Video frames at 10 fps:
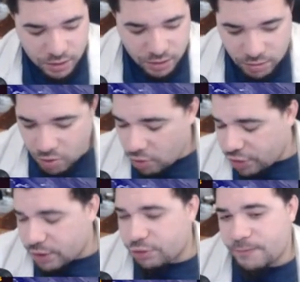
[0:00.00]
the whole
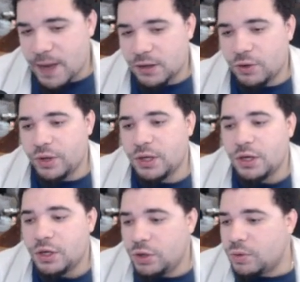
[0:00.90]
thing with mana
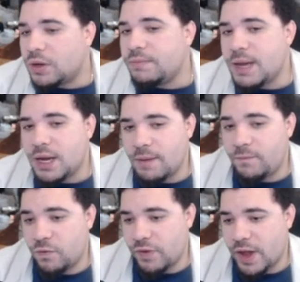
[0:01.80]
loading, you can make up
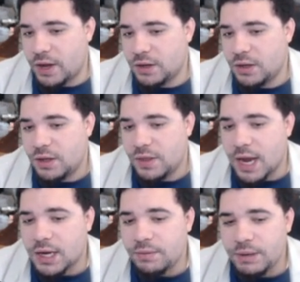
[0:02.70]
for that.
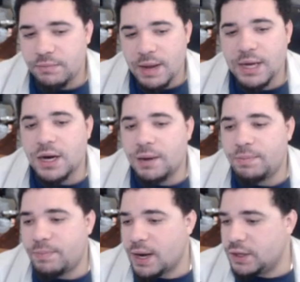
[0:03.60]
That can be made
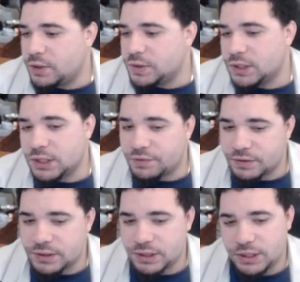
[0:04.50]
up by using a
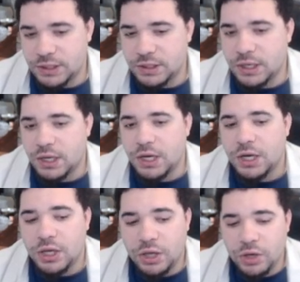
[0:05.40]
different CE.
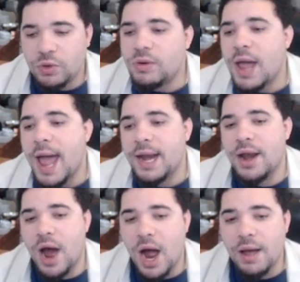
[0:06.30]
You
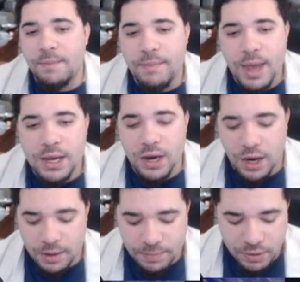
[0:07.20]
cannot make
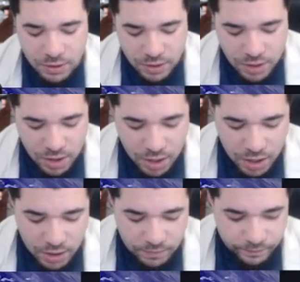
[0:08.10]
up
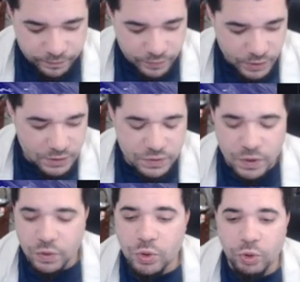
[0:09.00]
um,
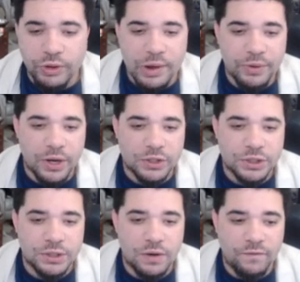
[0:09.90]
skill cooldown
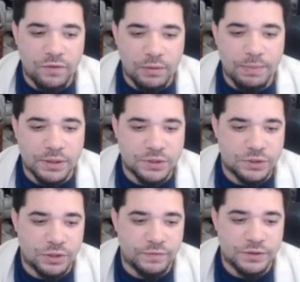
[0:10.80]
reduction for Buster
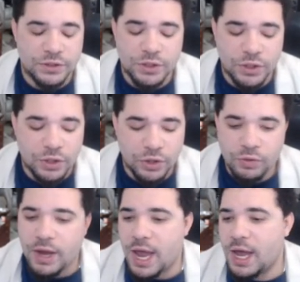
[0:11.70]
Servants. You
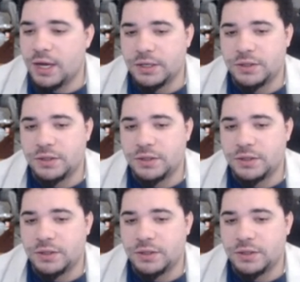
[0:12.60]
can't.